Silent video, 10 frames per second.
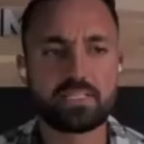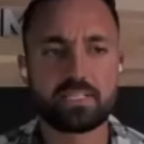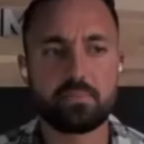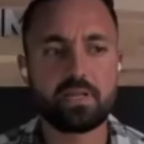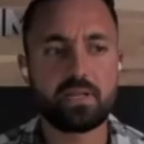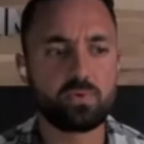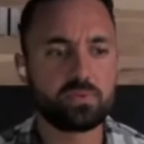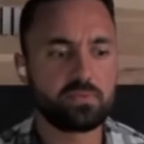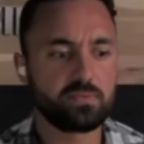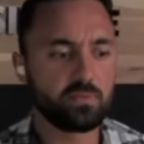somebody
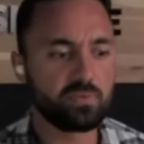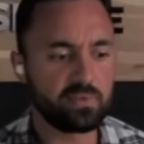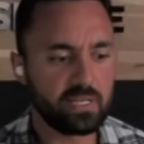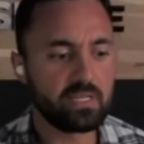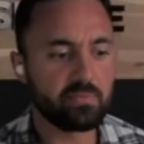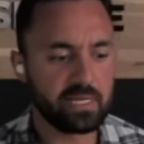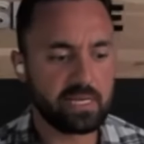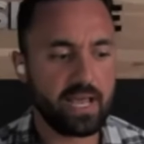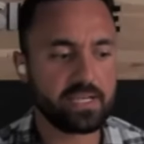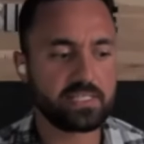with ligament
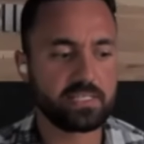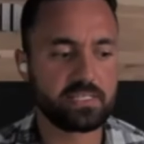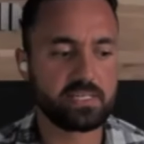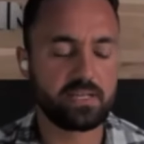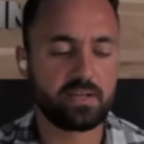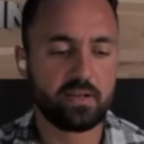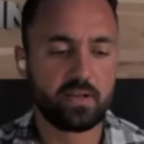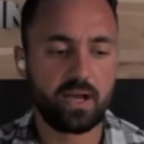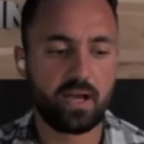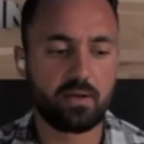laxity,
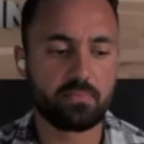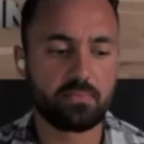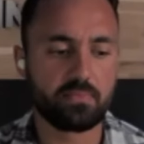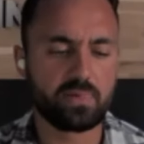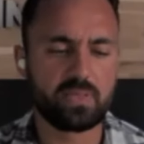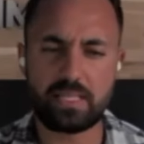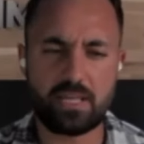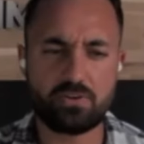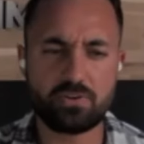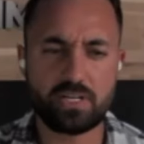they
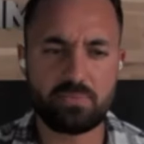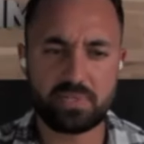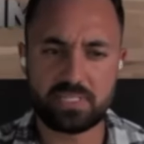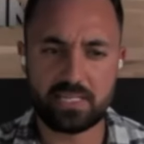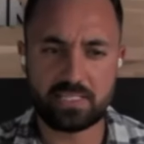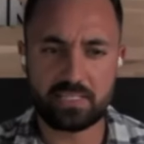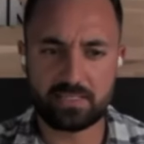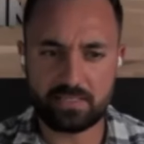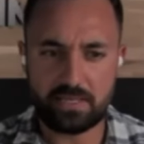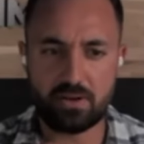usually present
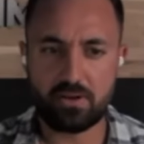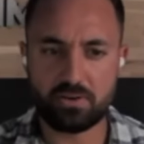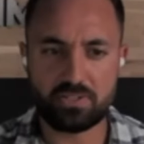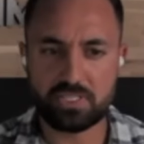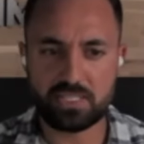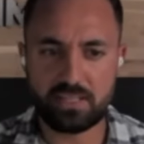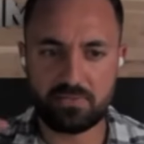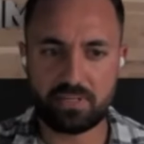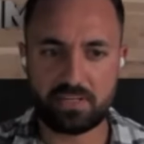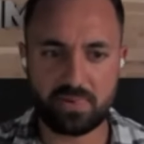it, not just in their
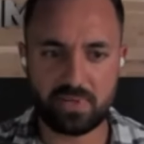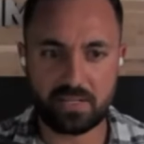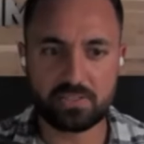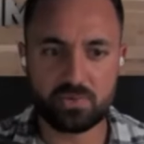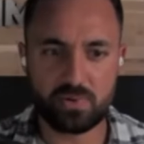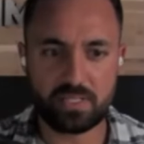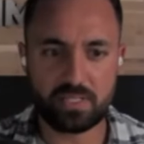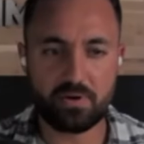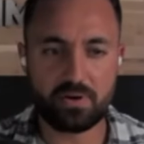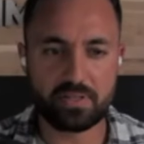feet, but elsewhere in their
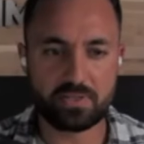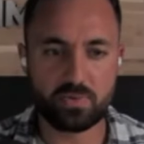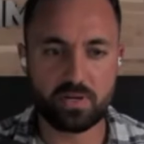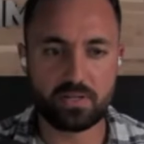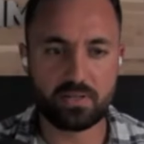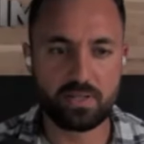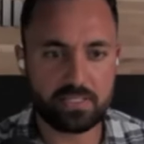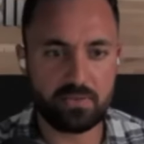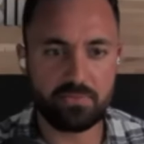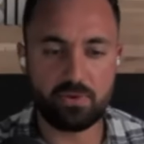body as well.
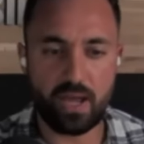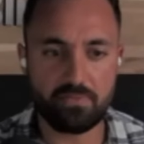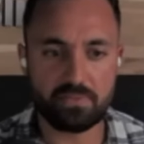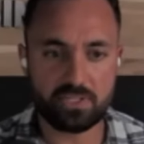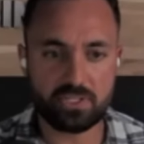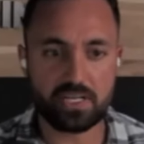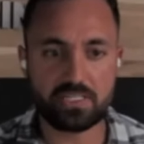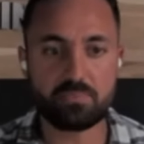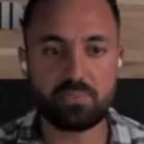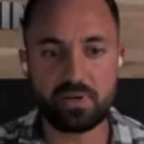If you have the
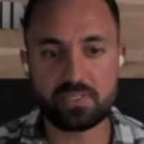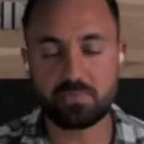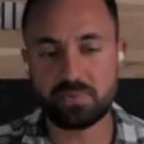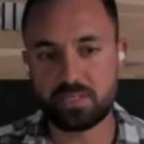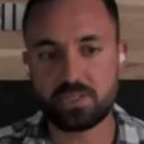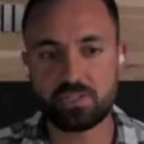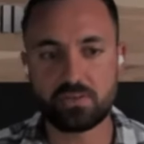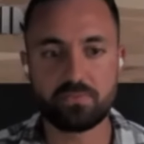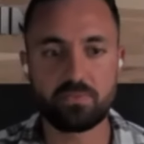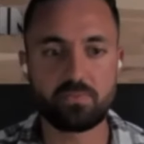genetic predisposition
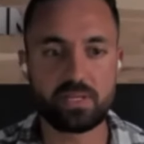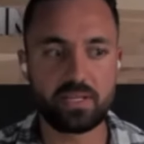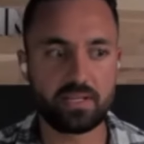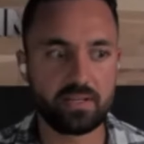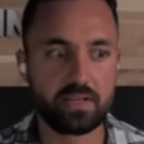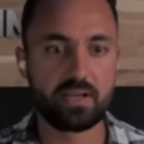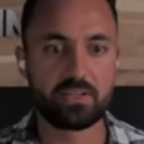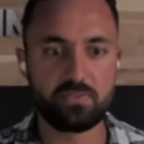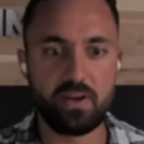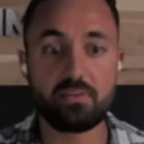for
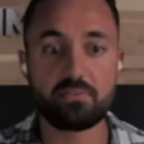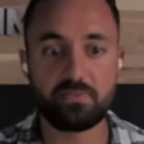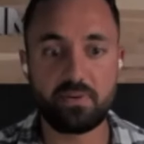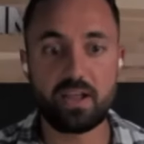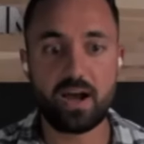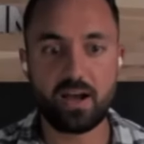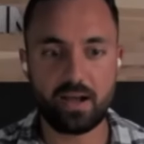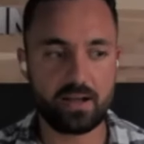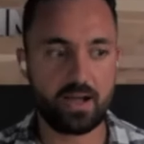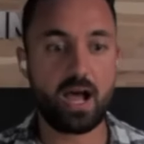having very
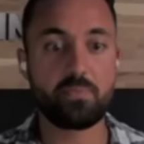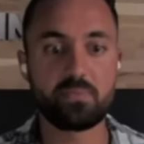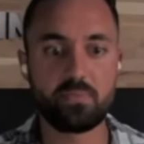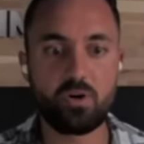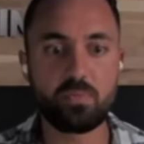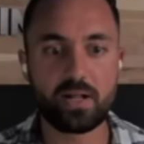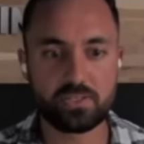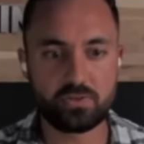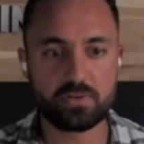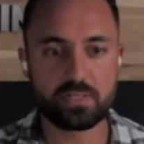hypermobile
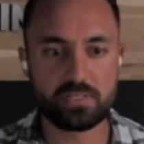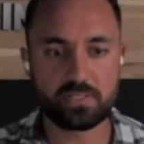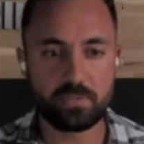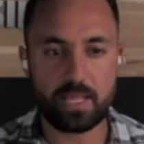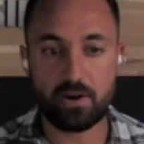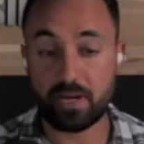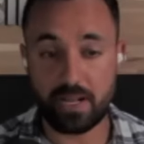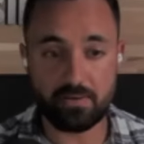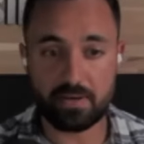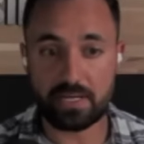joints that are
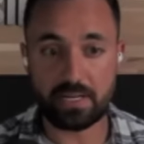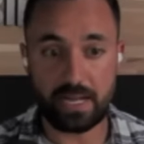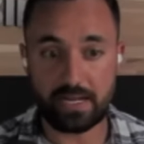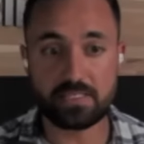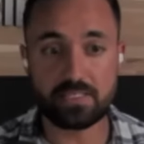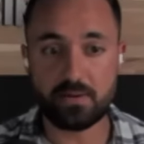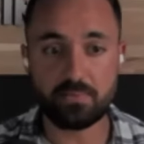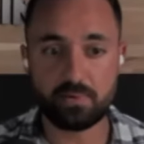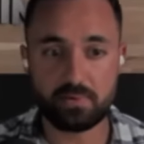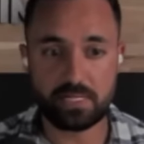inherently
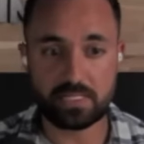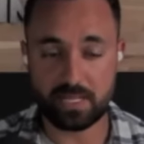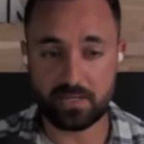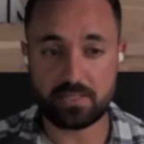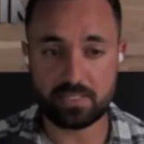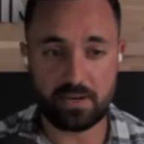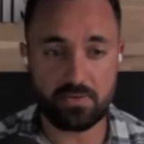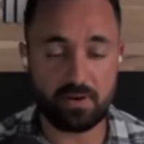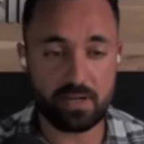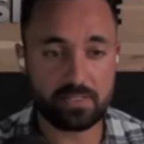unstable, is that
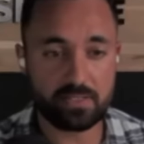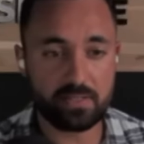right?